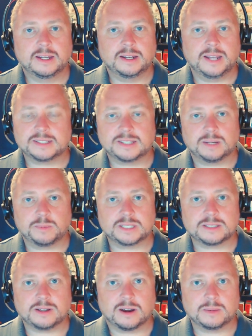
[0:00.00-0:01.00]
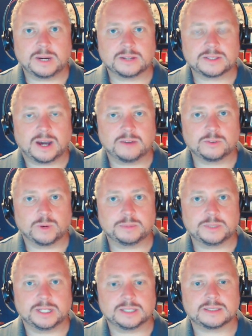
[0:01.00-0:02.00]
Next up, let's talk about software
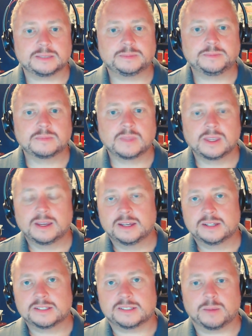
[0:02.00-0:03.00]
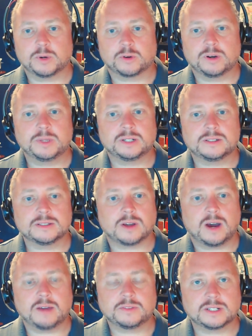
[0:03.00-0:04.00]
updates. Cybercriminals
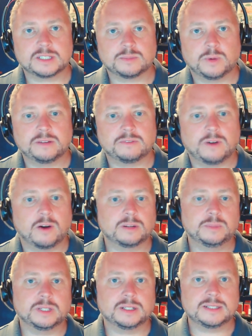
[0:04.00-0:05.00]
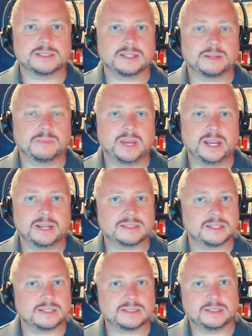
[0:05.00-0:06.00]
often exploit vulnerabilities that may
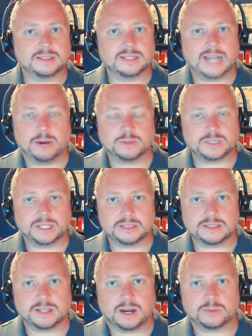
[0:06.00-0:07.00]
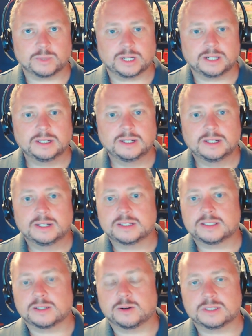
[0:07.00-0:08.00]
exist in outdated software,
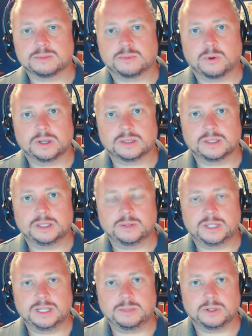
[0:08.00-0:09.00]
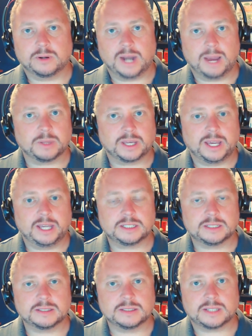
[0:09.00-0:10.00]
so it's important that you keep your
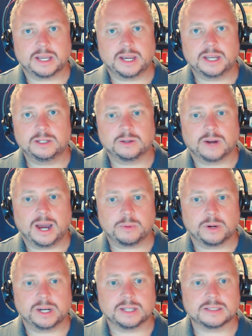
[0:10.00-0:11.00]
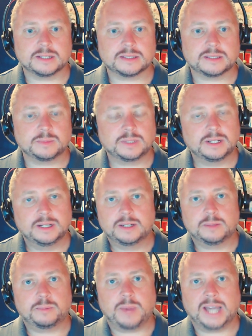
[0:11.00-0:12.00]
applications and your operating system
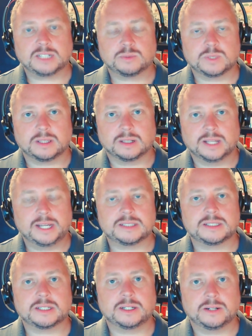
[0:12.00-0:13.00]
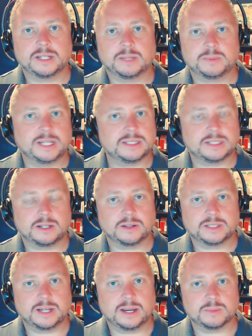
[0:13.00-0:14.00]
patched with the latest security updates at all
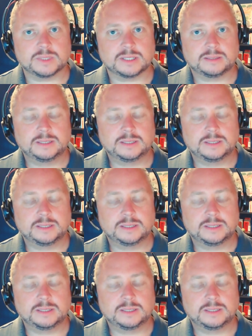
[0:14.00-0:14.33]
times.